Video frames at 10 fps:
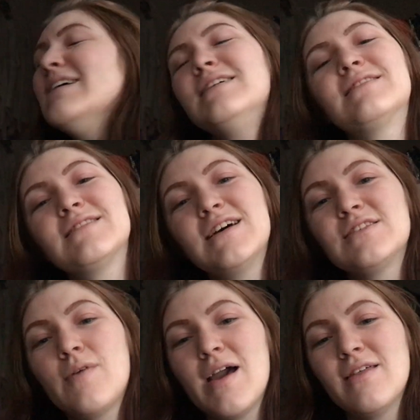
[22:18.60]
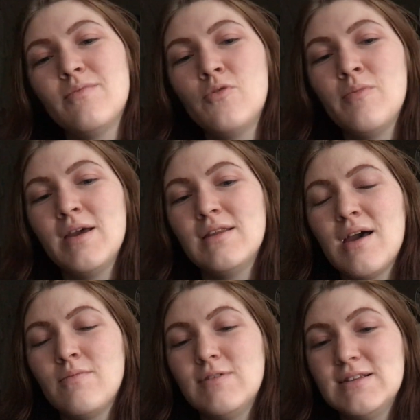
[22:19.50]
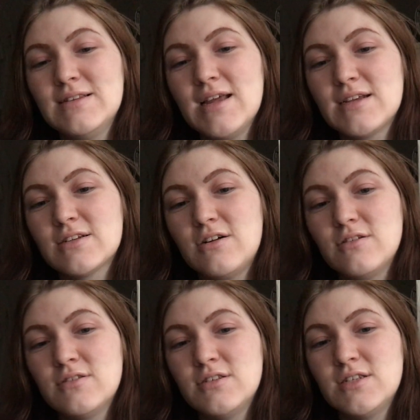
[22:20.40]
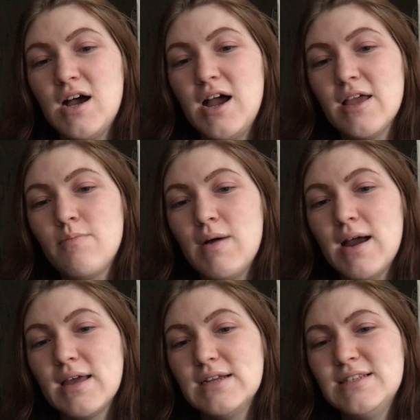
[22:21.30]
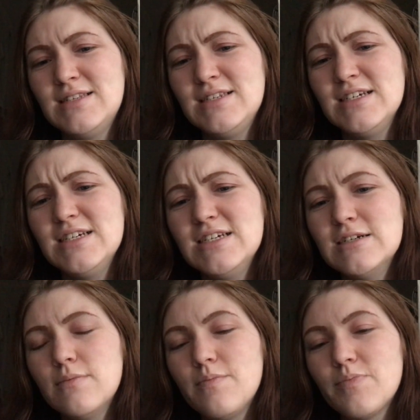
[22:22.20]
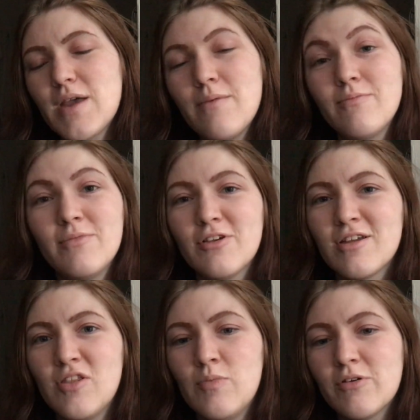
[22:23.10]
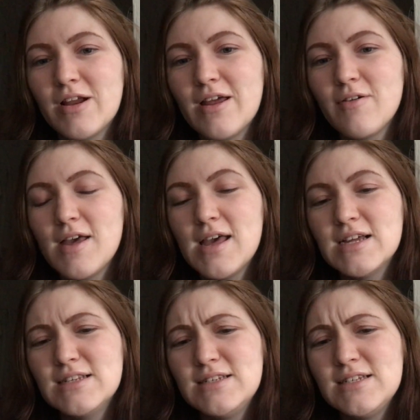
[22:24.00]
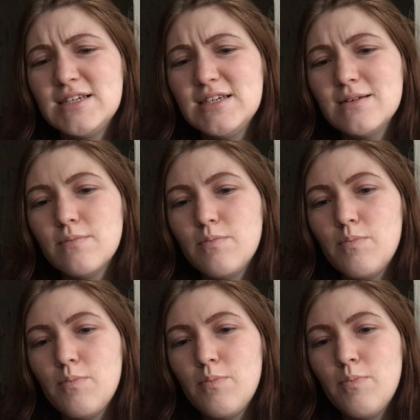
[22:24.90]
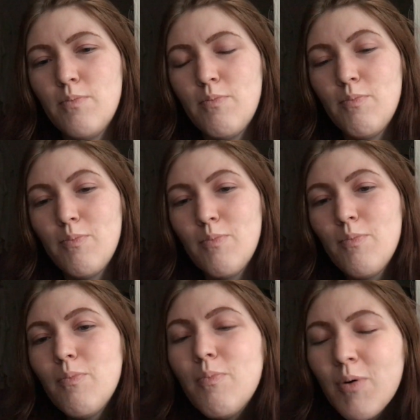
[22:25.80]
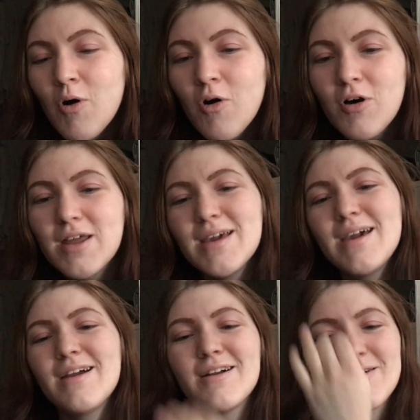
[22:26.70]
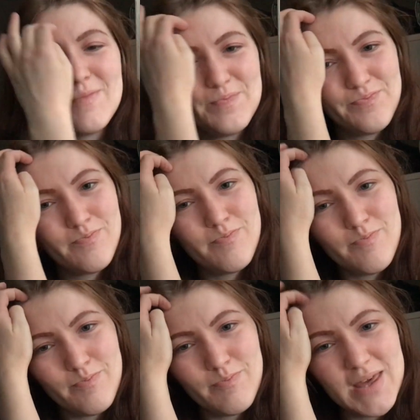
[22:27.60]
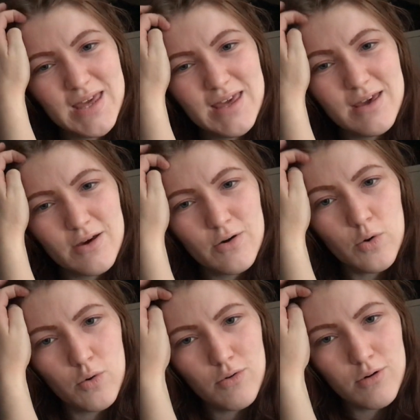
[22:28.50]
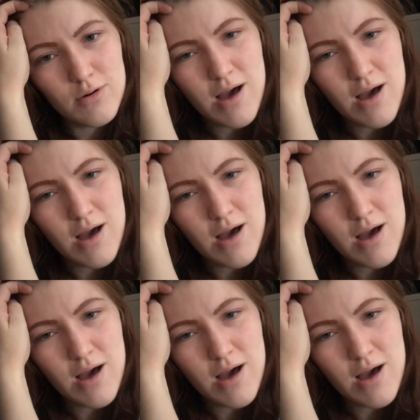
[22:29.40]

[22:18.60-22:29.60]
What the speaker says: So that's why at the moment I'm reading Next Girl to Die by D. I'm looking at the book right now. D. Poirier. Poirier.